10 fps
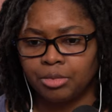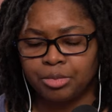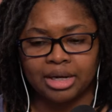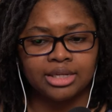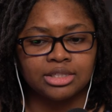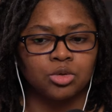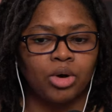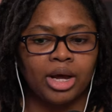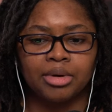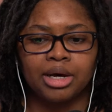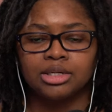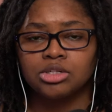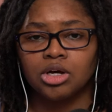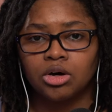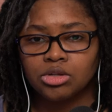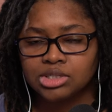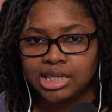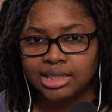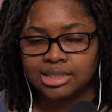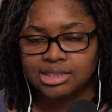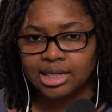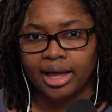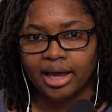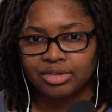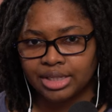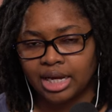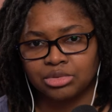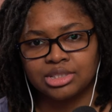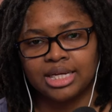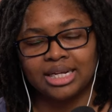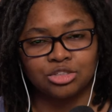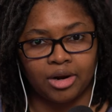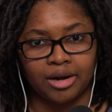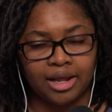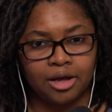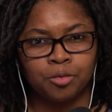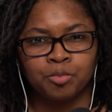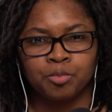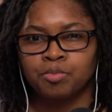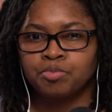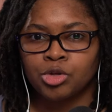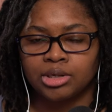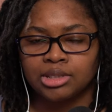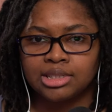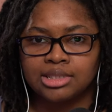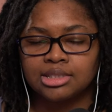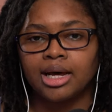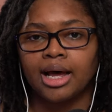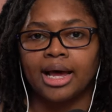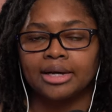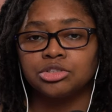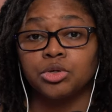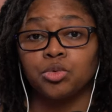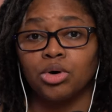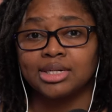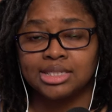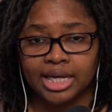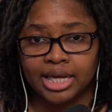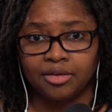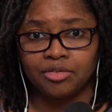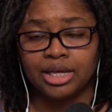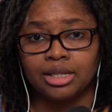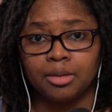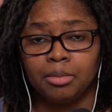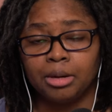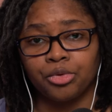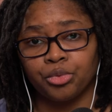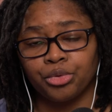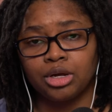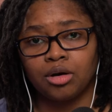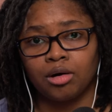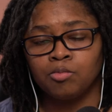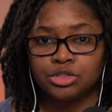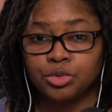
I'm in my custom white balance. All those settings that I have the camera set as right now are things that I actually want to save in the memory recall. So